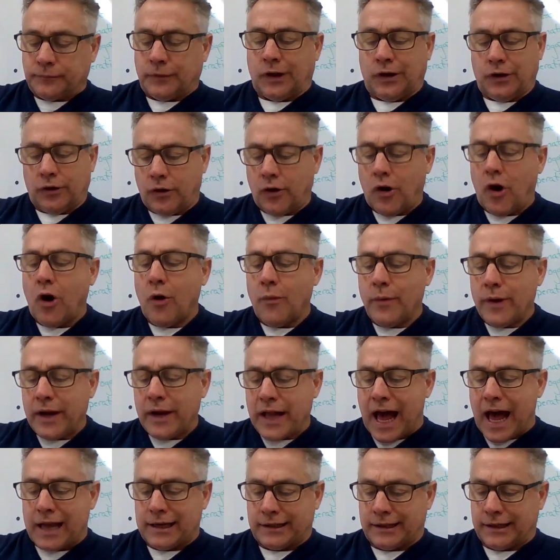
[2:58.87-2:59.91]
you're all we
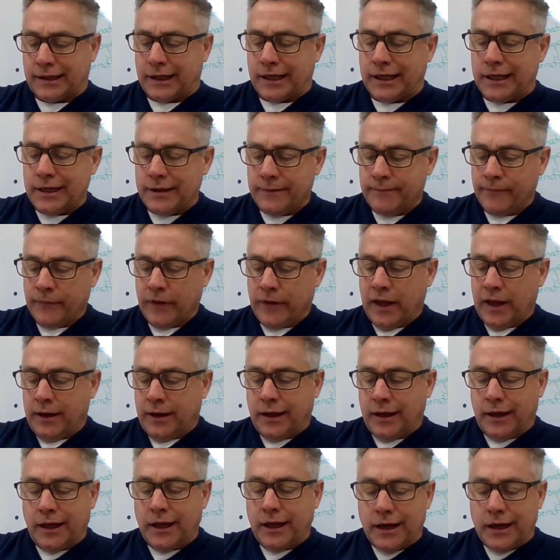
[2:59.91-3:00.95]
got, see?
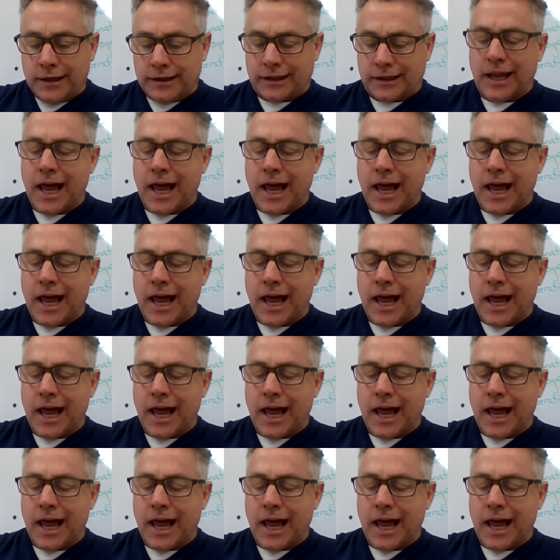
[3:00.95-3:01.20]
It isn't